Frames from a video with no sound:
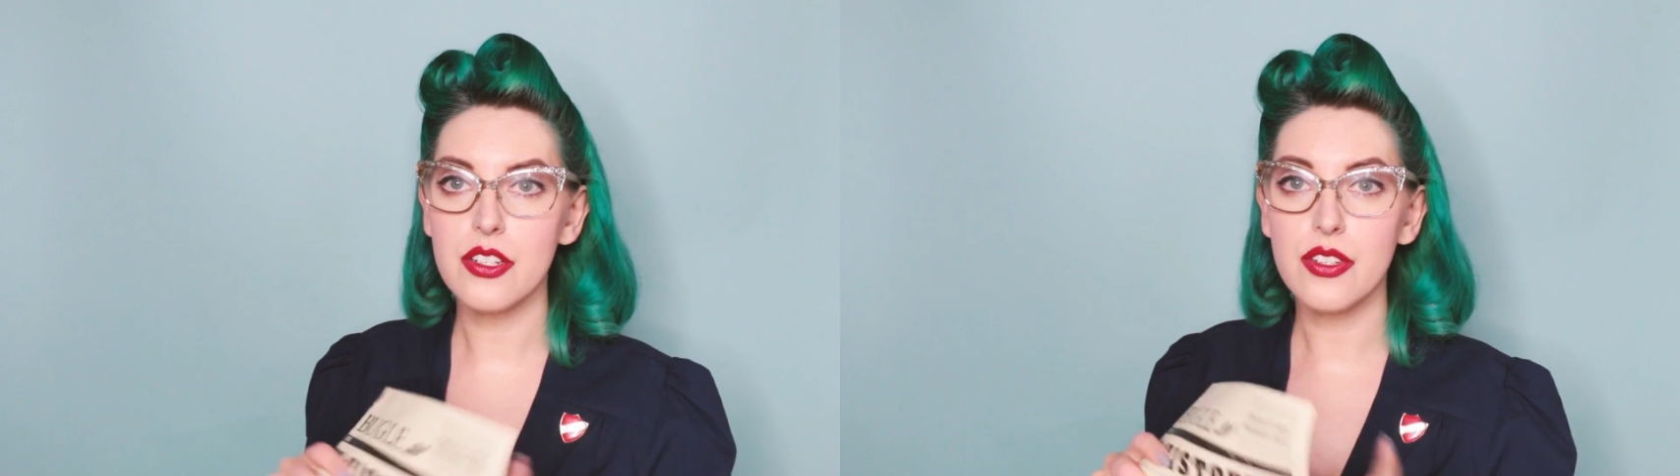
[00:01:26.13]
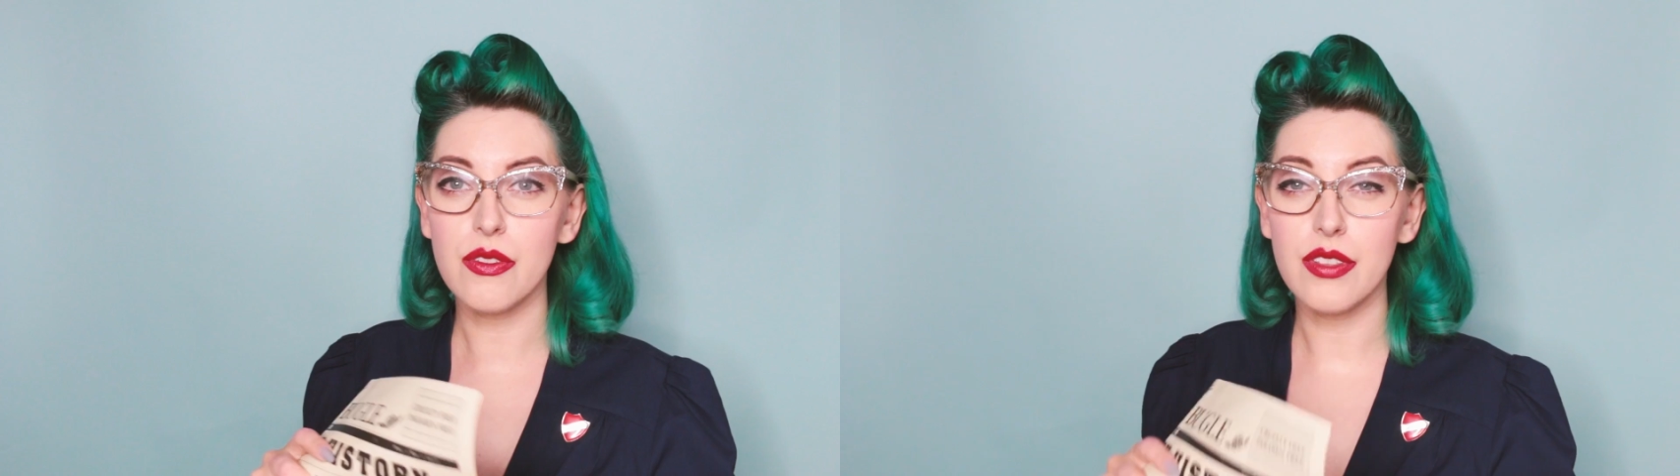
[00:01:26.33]

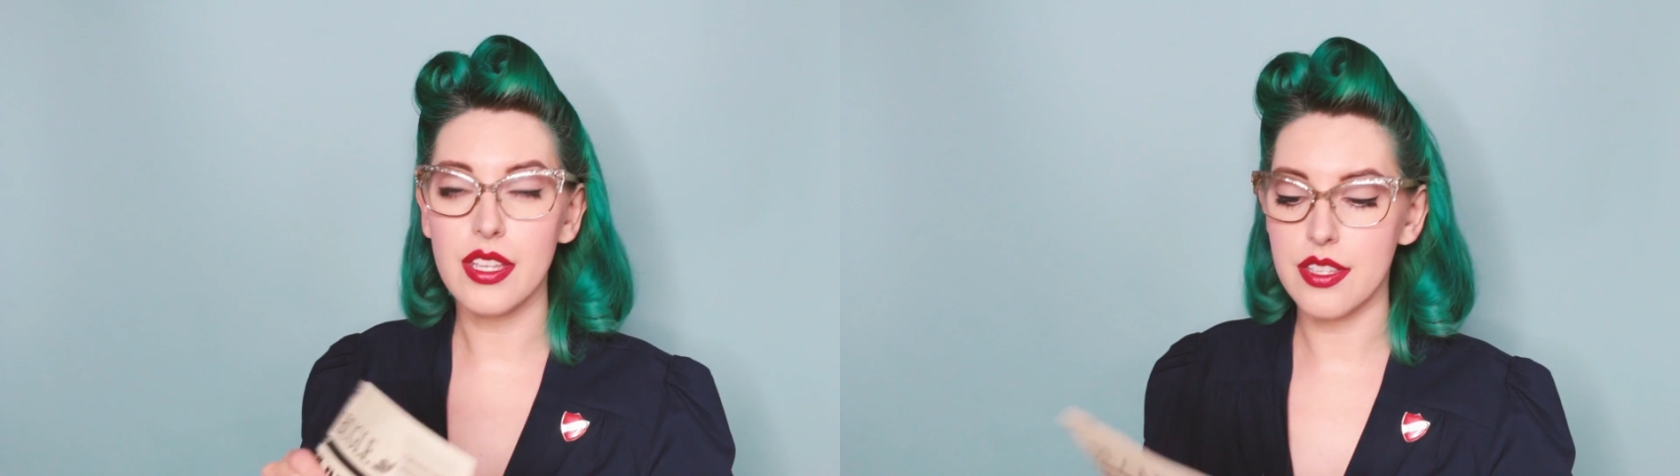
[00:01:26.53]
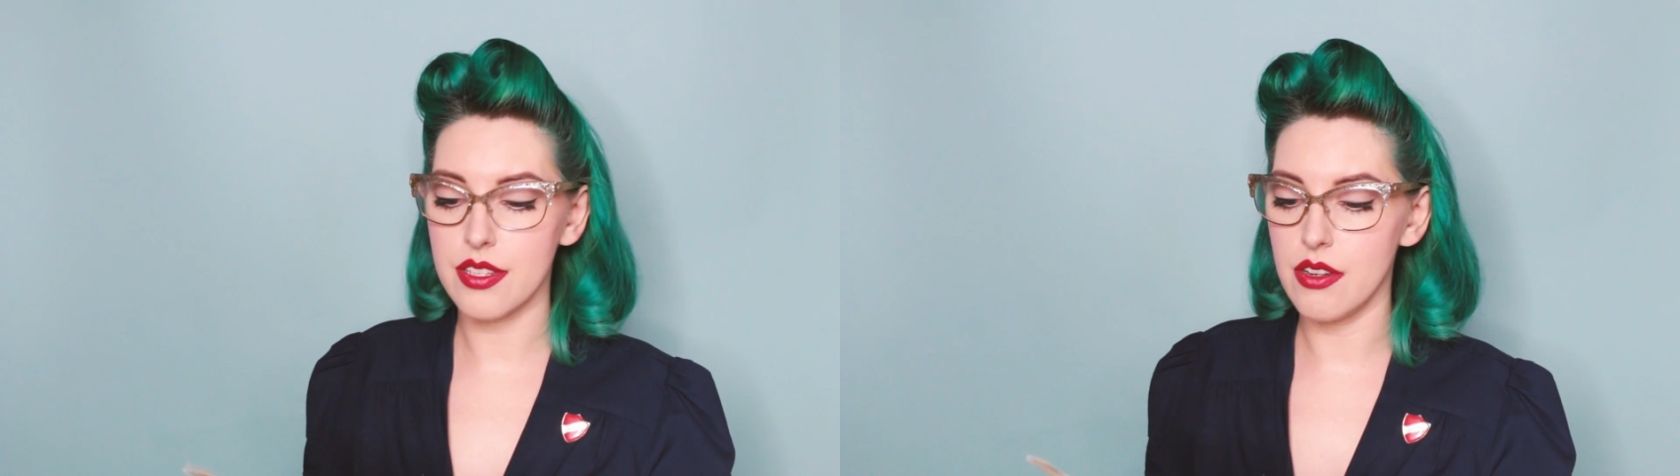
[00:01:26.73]
to
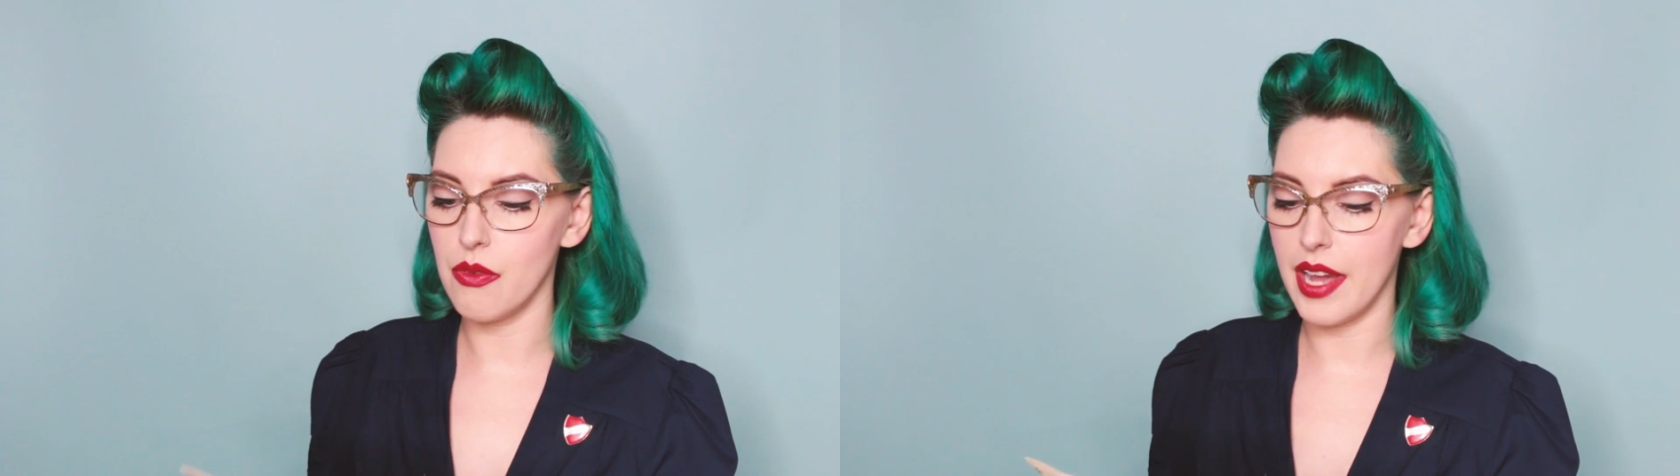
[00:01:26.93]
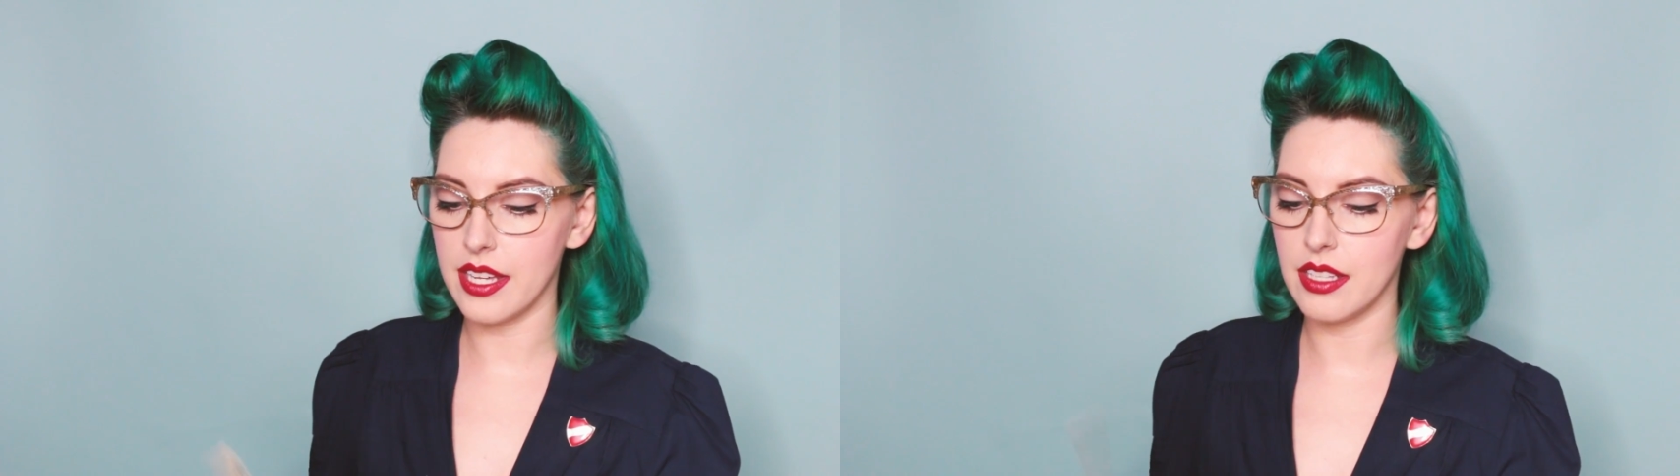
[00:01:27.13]
the Snow
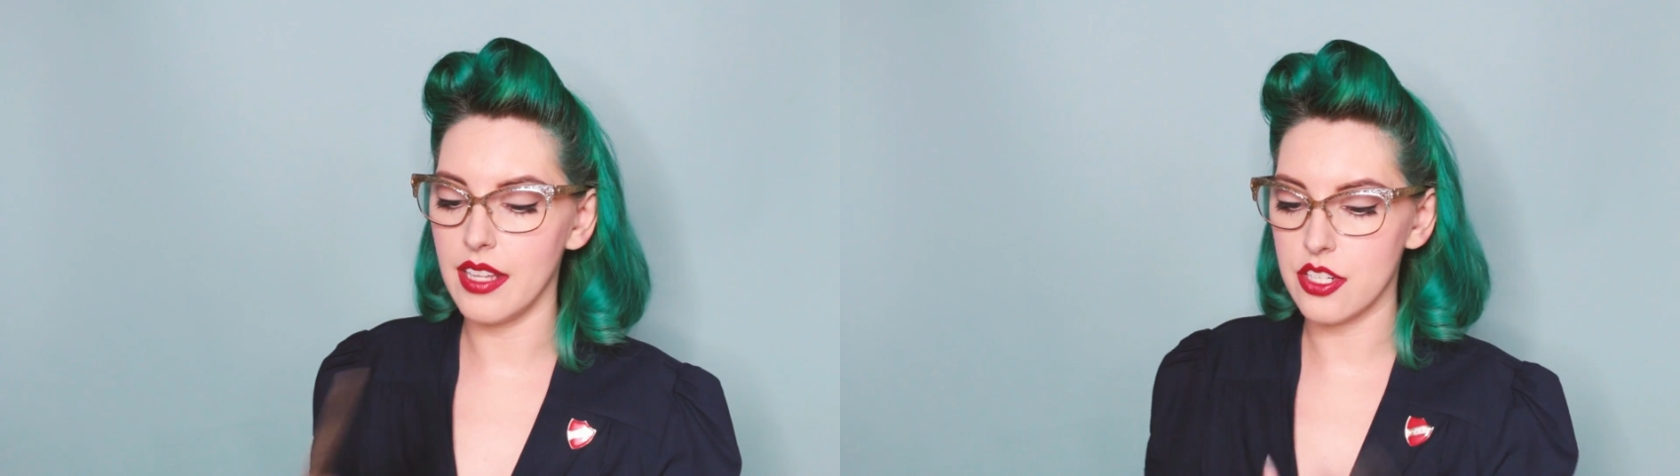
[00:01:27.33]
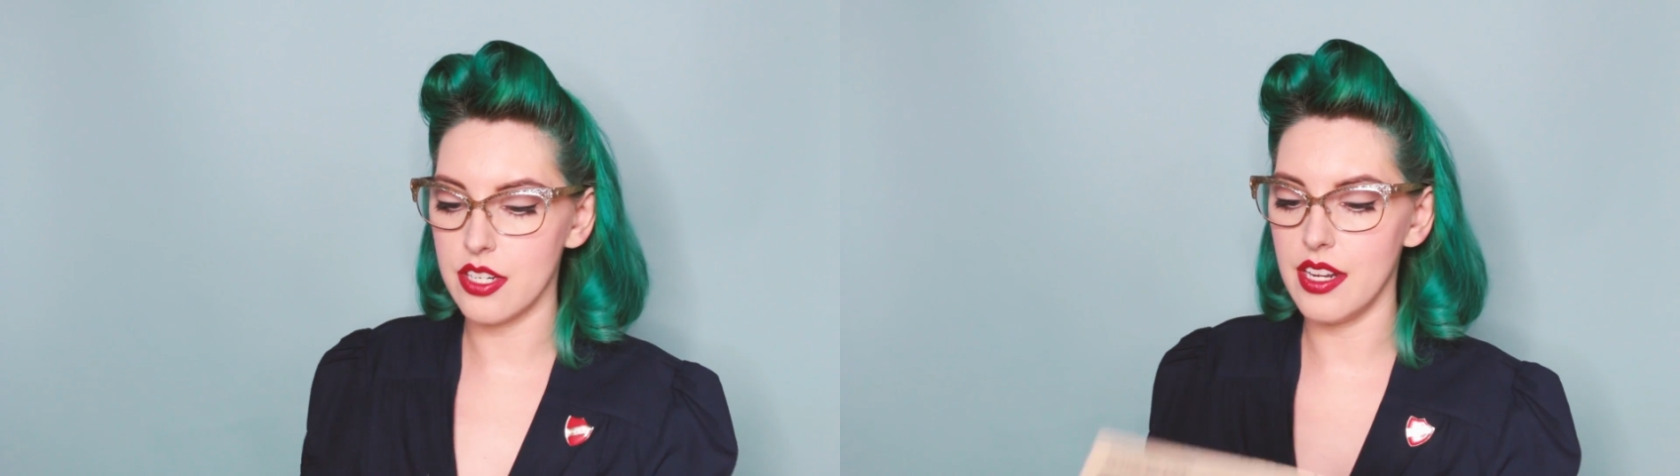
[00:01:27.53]
White
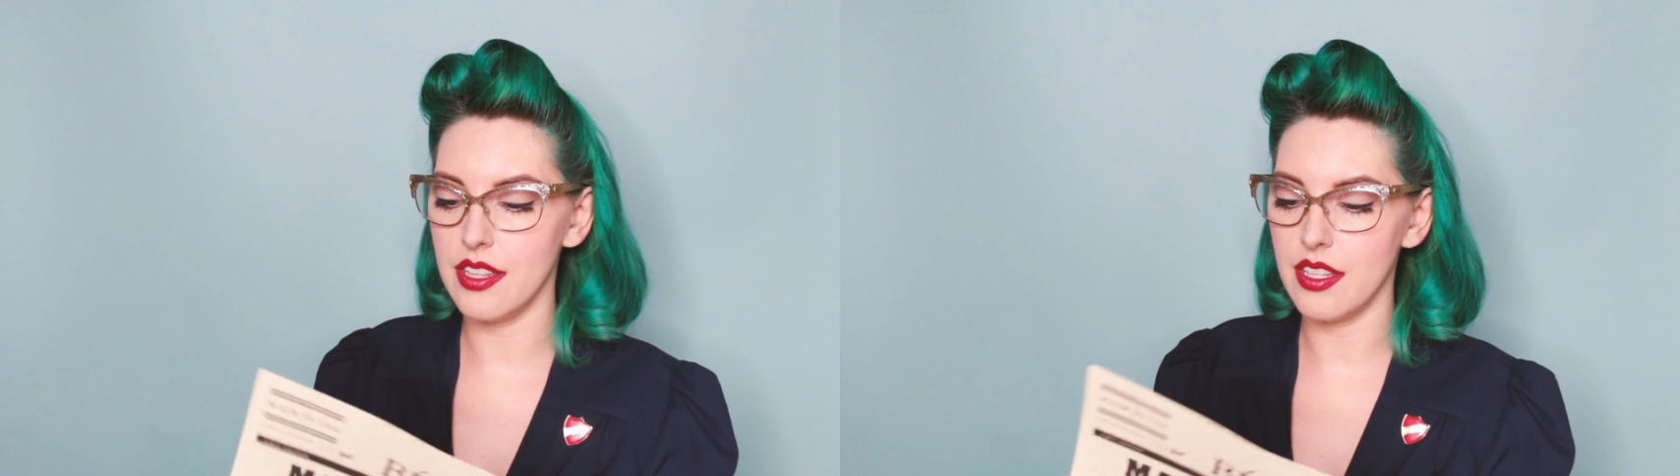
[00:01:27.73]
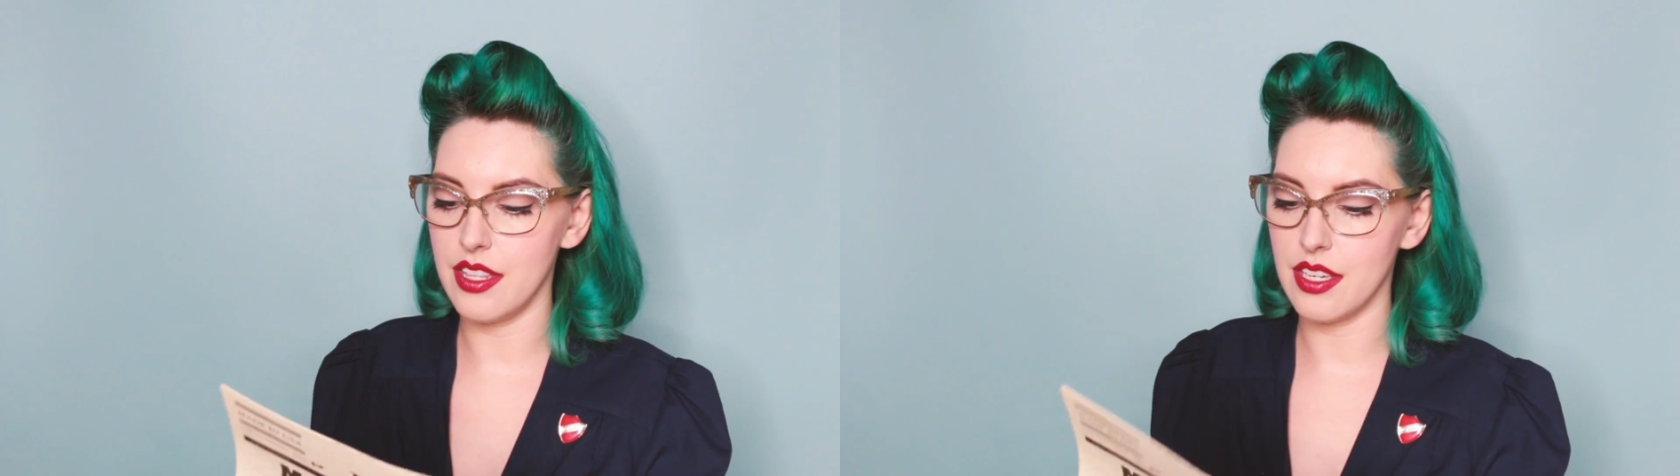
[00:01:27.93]
collection
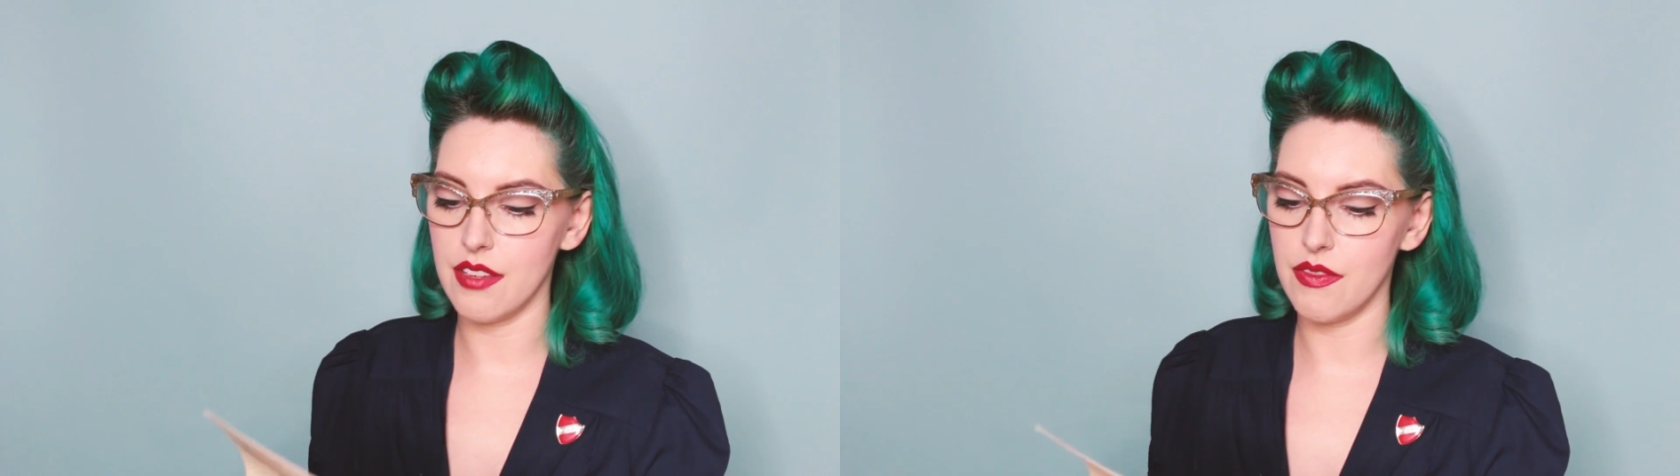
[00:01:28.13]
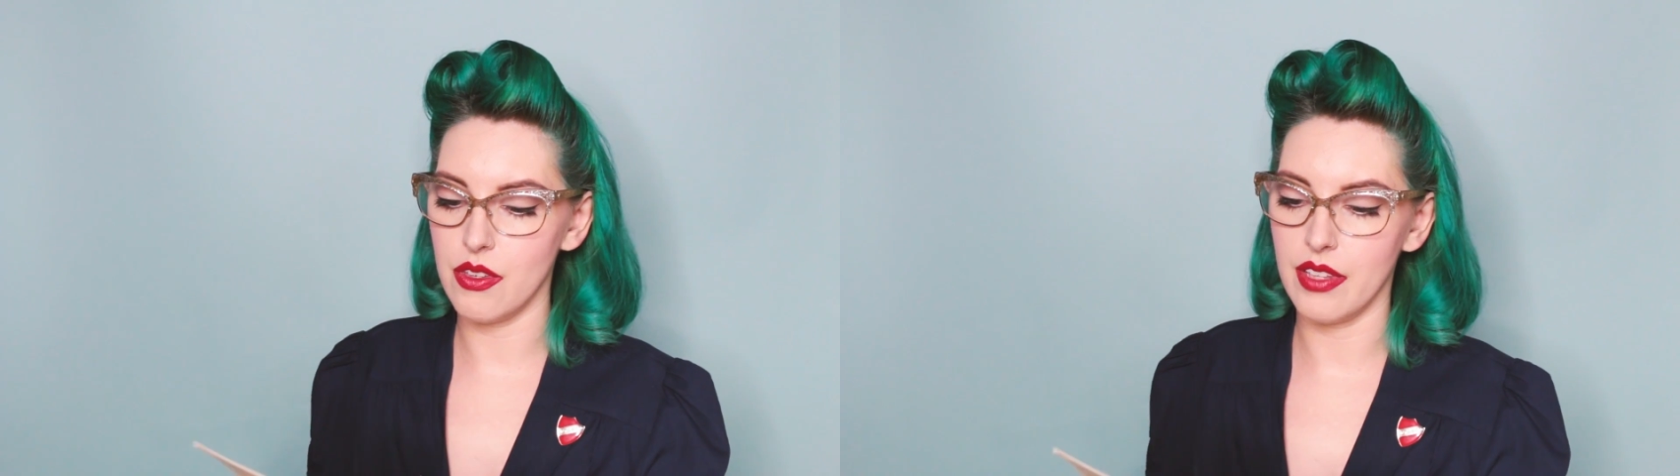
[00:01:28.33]
in that they
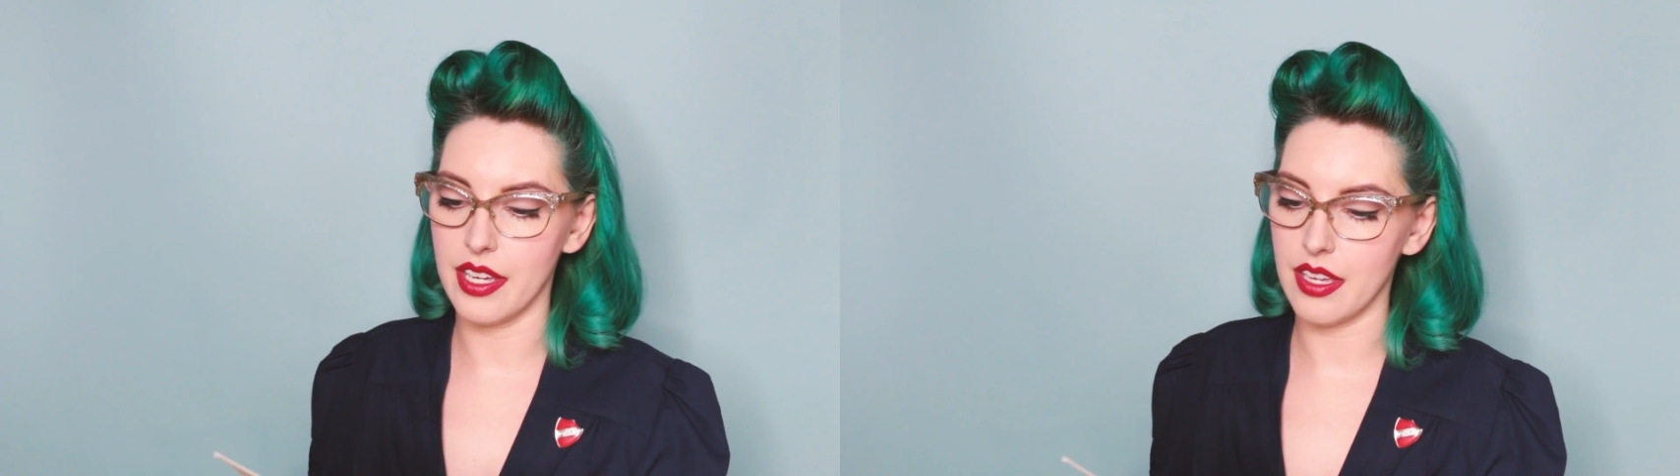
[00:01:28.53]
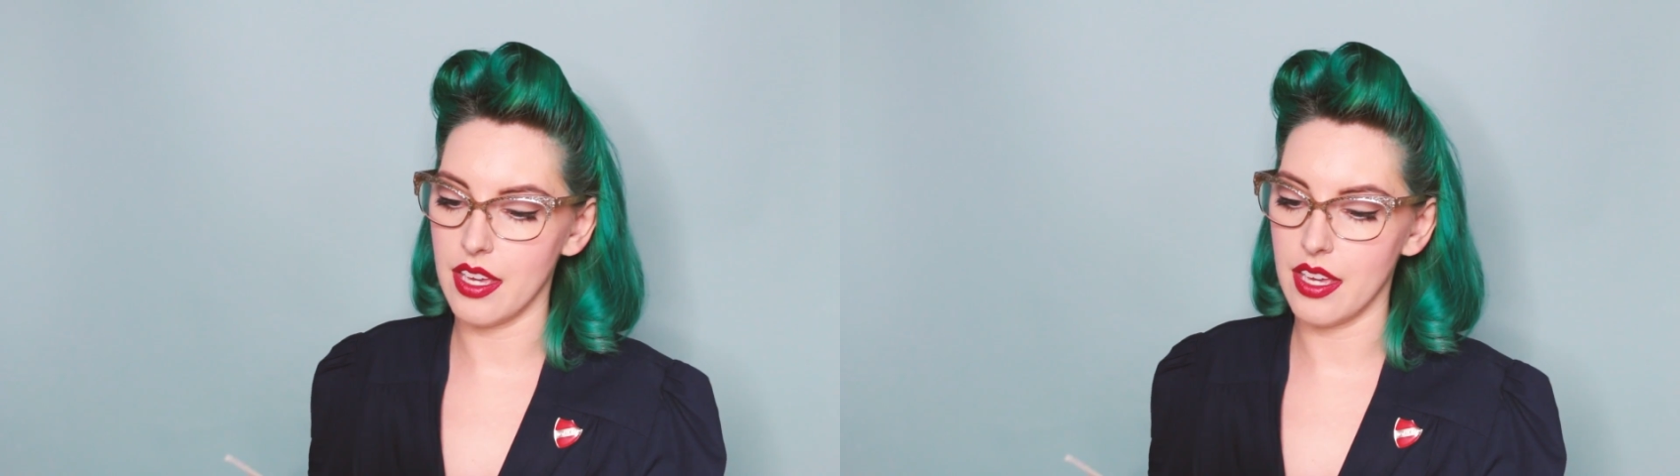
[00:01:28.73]
give you like